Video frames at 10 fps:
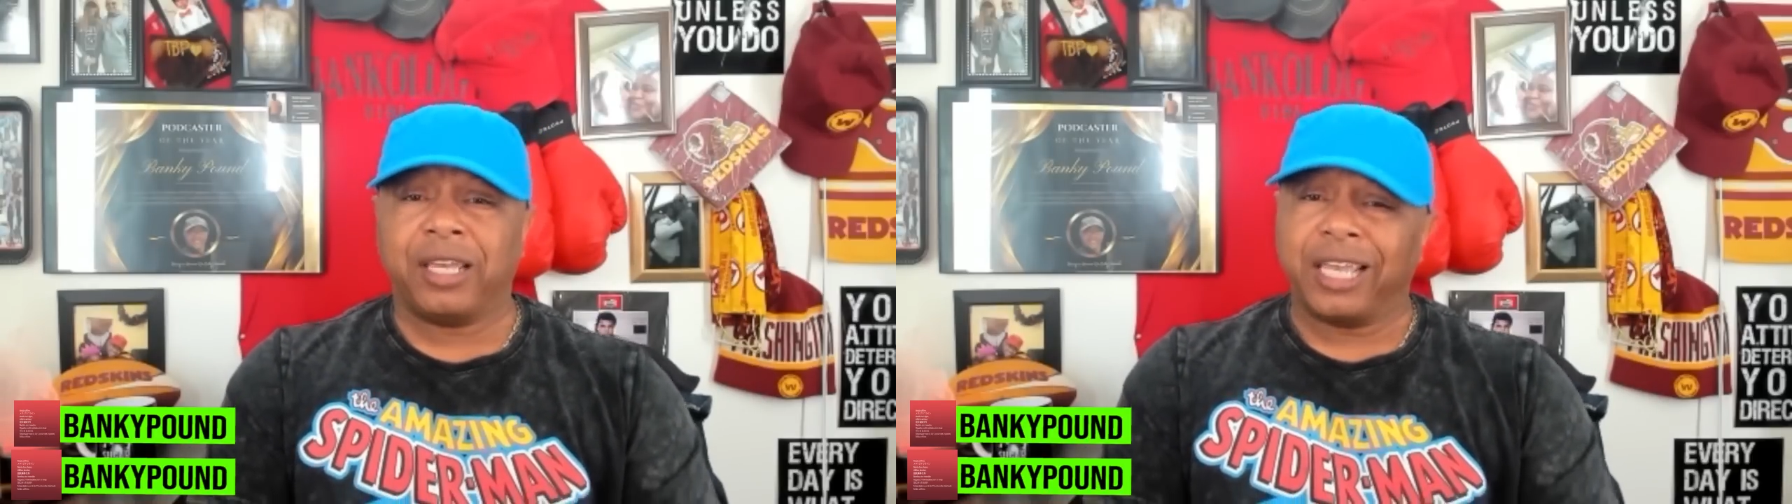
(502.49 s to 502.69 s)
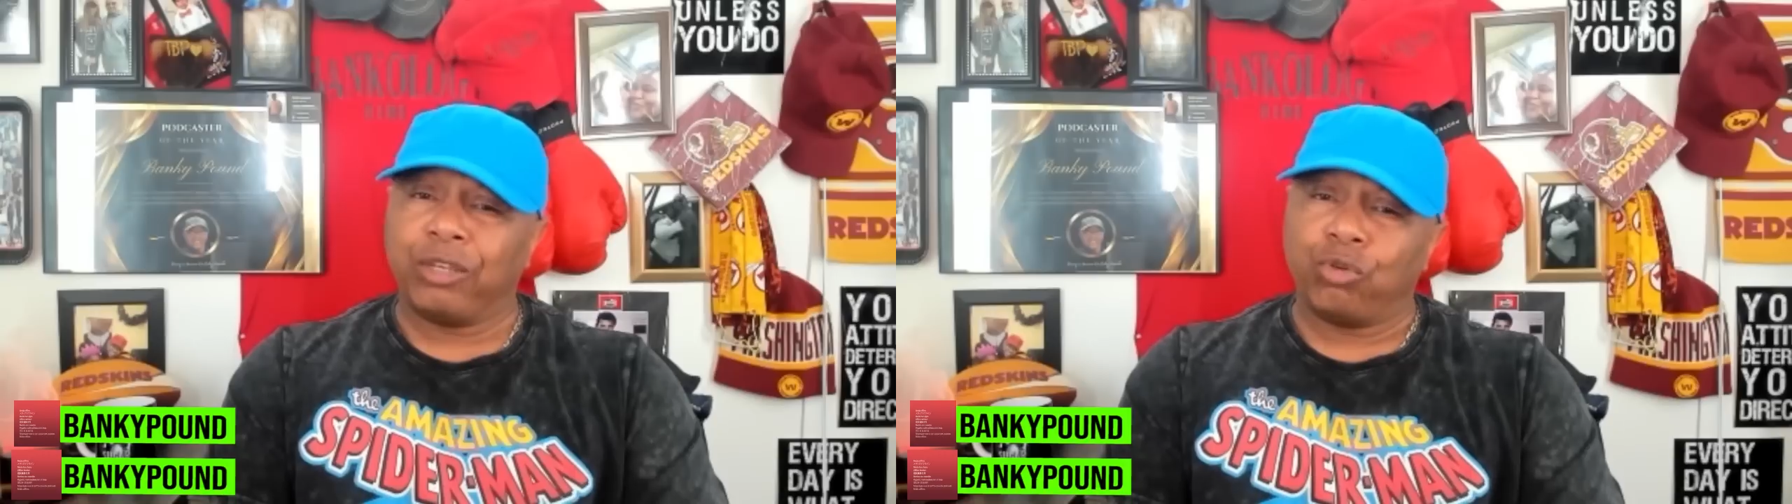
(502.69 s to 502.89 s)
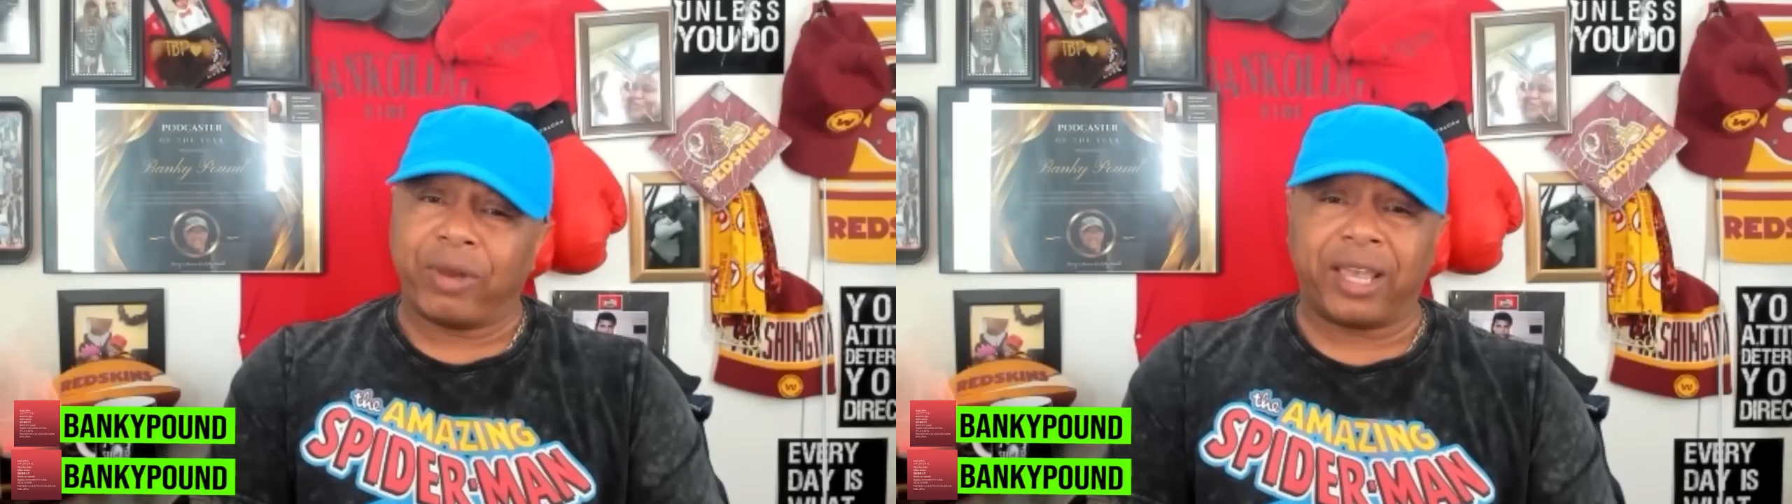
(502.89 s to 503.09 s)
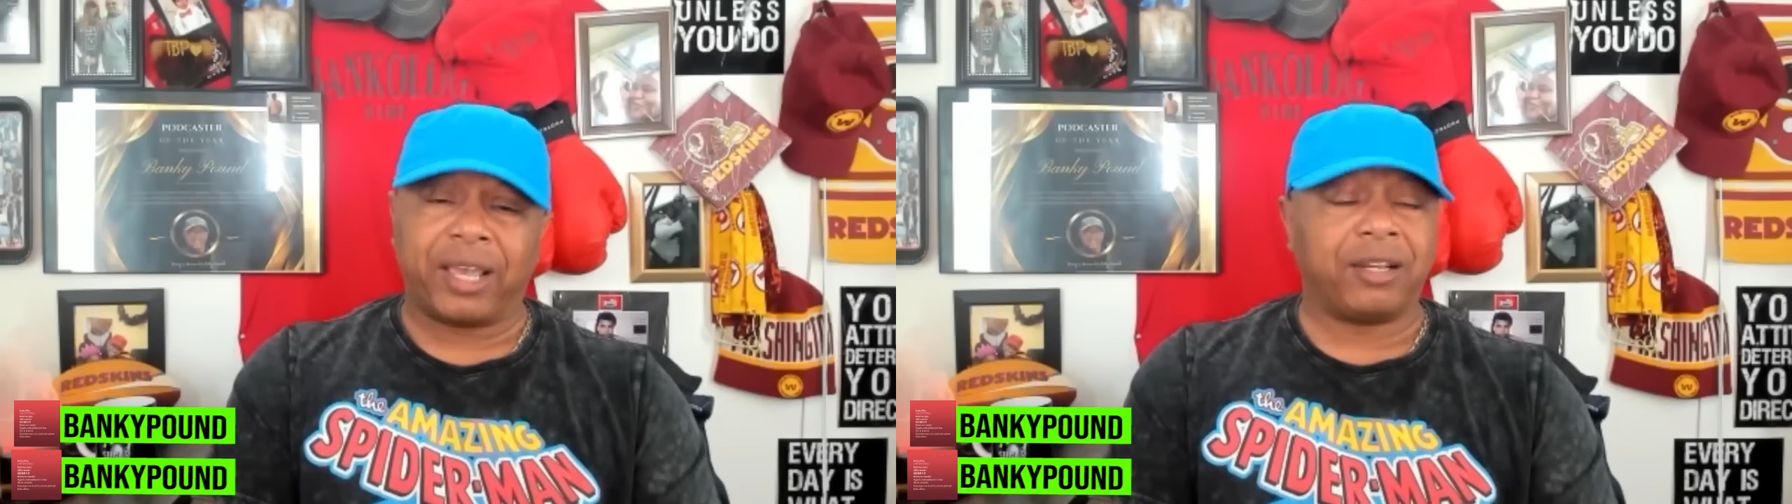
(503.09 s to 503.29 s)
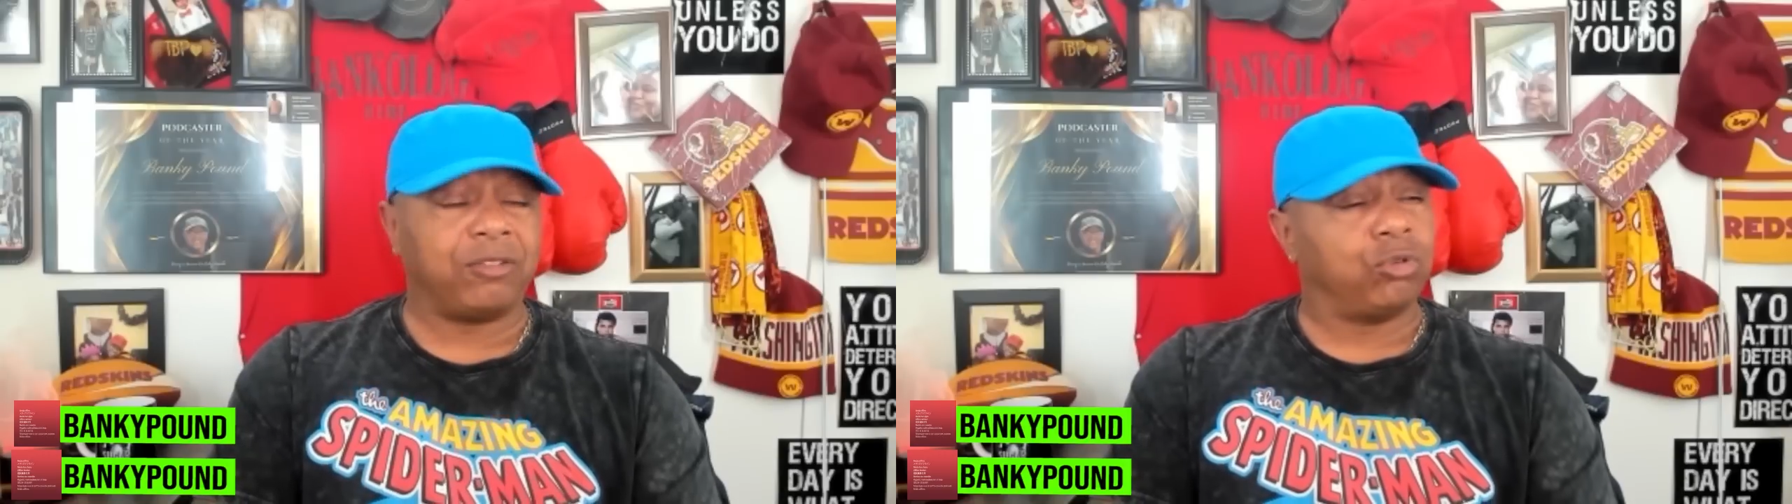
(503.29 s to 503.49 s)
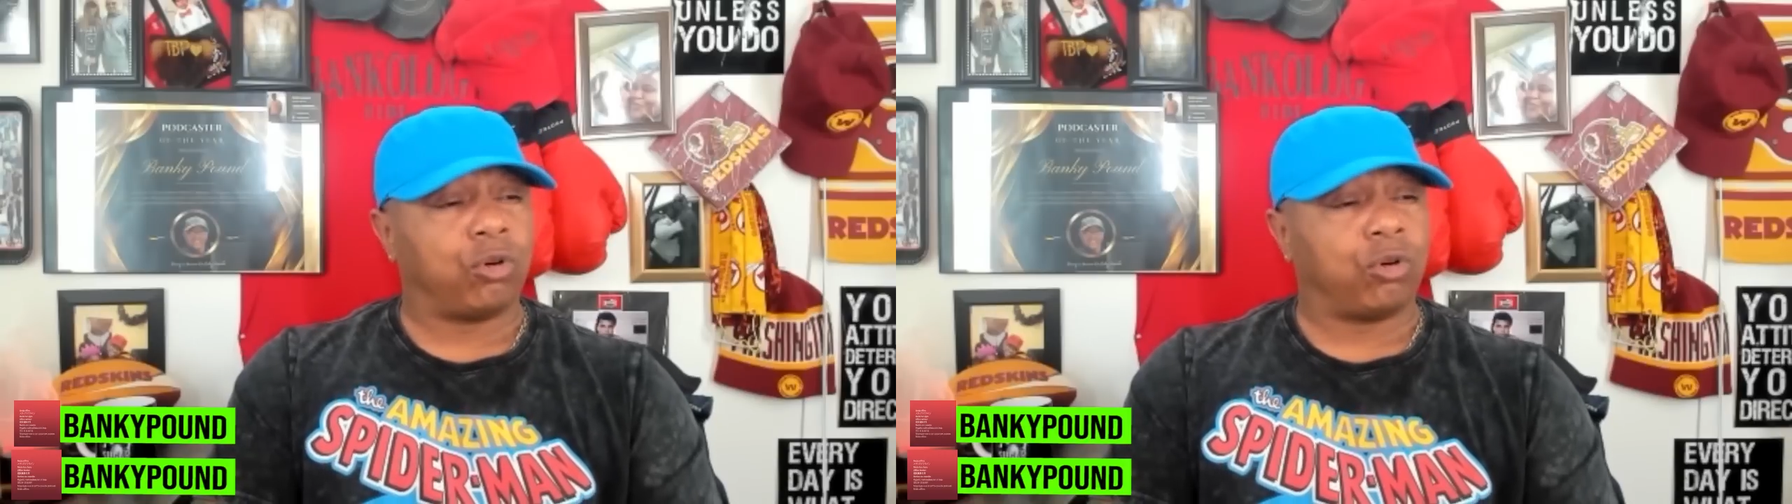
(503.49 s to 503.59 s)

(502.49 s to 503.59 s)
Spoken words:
And you had,